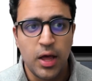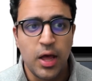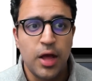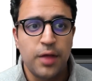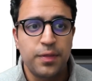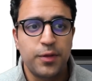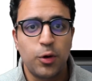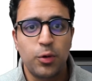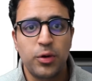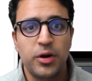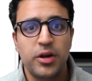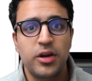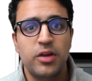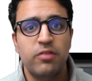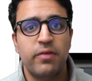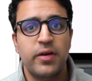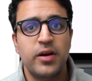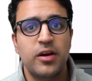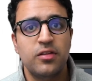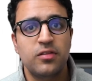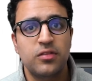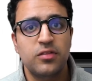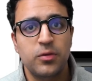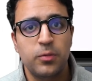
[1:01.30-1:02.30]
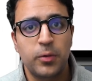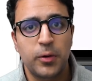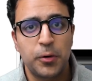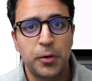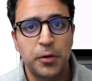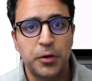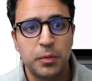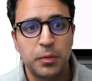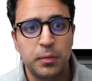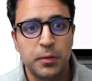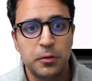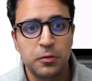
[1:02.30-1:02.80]
The only dependency we're
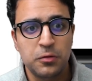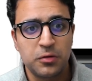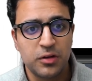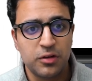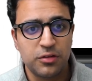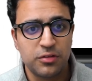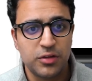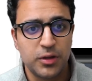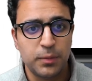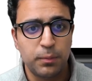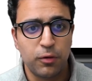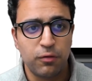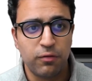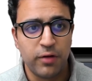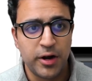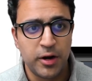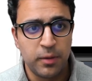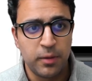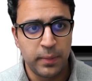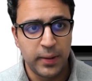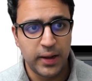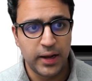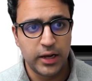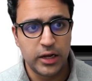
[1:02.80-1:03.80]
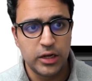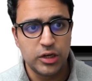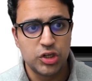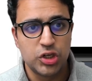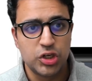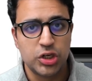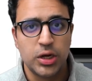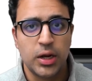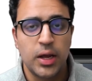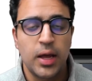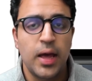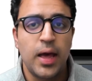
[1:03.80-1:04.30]
going to be using is the provider package.